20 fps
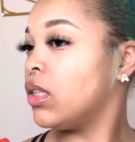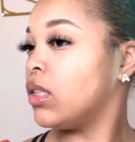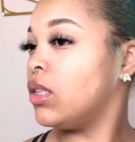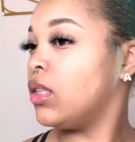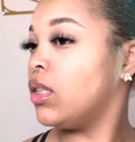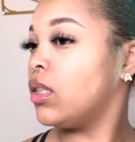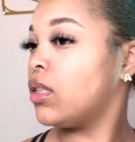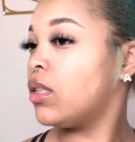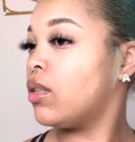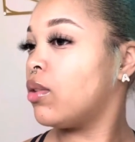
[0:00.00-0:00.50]

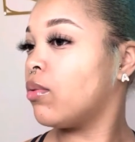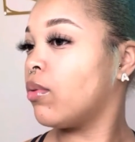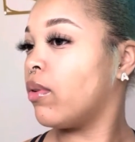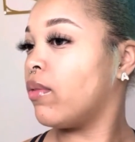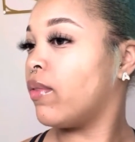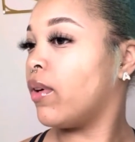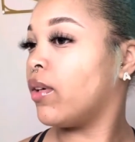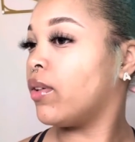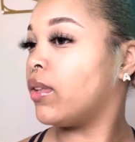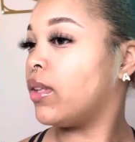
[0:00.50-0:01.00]
just to
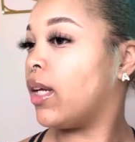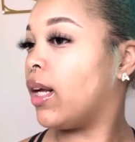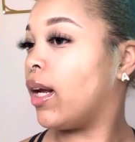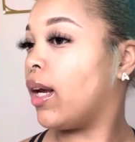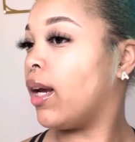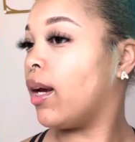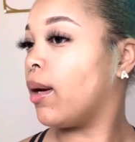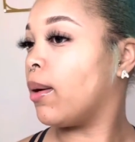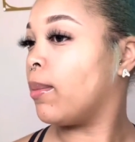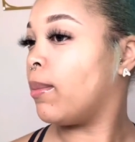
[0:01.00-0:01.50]
revert that
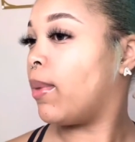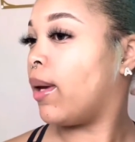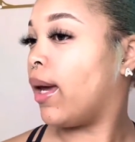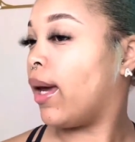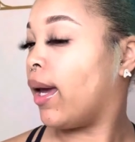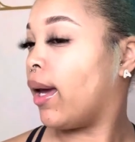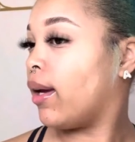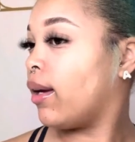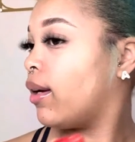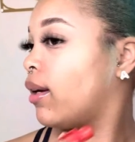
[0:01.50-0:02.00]
hair
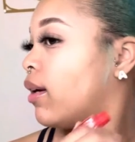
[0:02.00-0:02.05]
back.